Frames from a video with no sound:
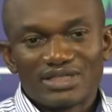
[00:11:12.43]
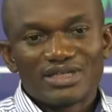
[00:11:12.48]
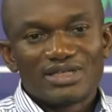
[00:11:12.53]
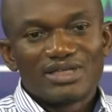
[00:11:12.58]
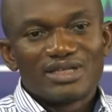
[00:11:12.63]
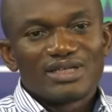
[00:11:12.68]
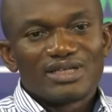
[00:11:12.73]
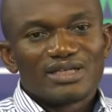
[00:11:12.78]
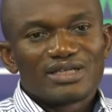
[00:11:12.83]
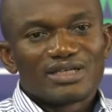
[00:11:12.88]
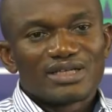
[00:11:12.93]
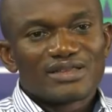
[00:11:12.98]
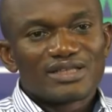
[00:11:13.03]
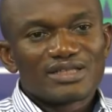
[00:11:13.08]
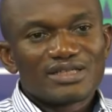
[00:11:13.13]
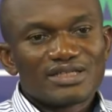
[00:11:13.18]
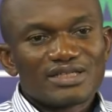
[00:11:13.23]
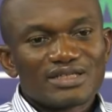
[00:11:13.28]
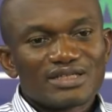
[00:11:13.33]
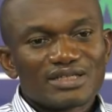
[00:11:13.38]
and I
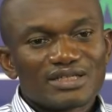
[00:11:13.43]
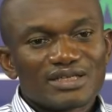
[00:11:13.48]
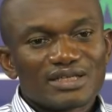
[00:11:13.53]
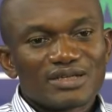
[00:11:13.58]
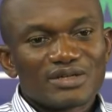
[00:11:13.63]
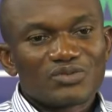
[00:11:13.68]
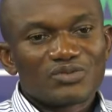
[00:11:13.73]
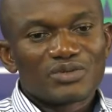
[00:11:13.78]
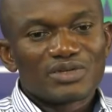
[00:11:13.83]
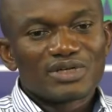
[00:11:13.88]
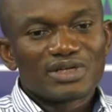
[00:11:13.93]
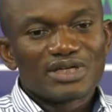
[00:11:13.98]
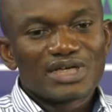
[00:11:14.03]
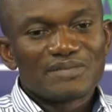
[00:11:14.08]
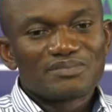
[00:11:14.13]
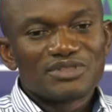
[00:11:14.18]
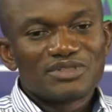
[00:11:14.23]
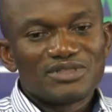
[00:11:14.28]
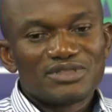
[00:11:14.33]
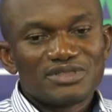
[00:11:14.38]
think we are
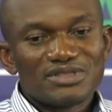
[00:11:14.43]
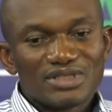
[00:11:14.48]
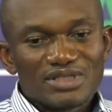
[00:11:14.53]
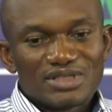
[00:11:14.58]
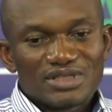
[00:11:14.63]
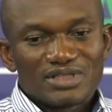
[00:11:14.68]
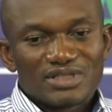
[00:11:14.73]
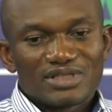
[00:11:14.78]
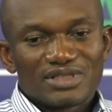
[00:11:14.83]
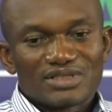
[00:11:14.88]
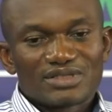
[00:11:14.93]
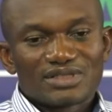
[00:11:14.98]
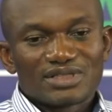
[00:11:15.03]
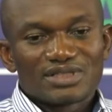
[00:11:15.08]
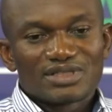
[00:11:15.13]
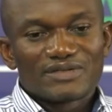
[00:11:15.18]
happy that